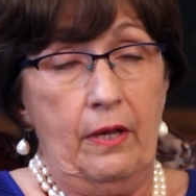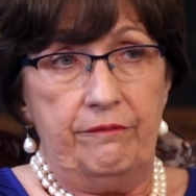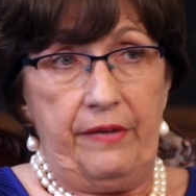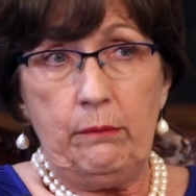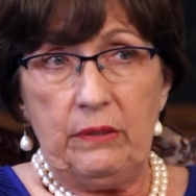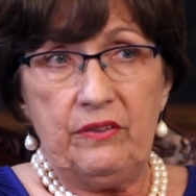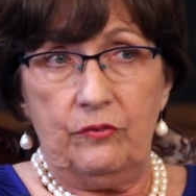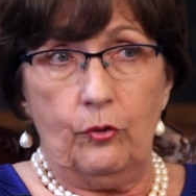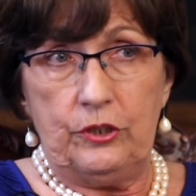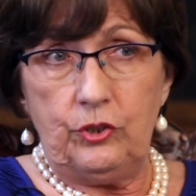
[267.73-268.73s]

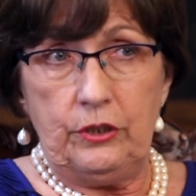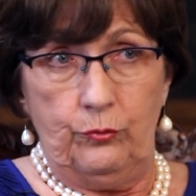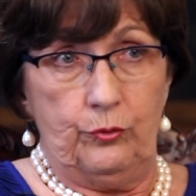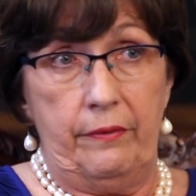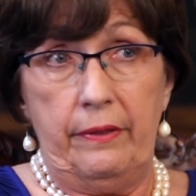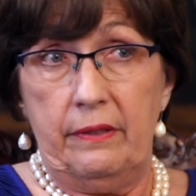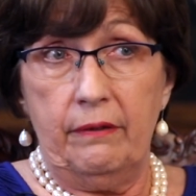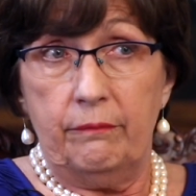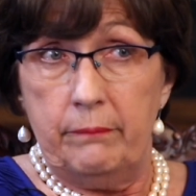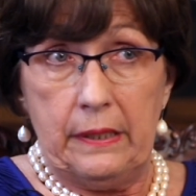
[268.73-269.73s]
Families are children.
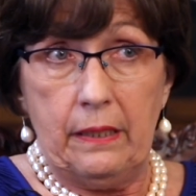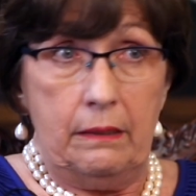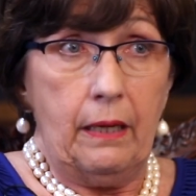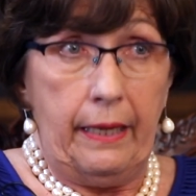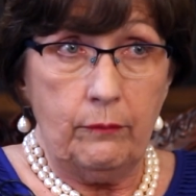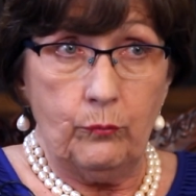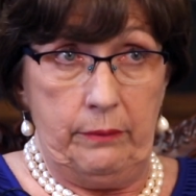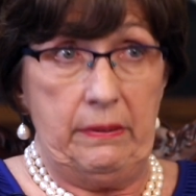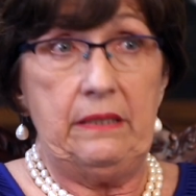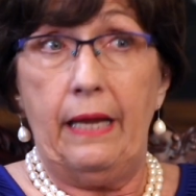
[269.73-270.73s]
They're men and
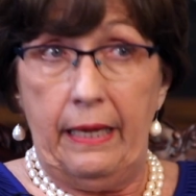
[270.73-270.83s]
women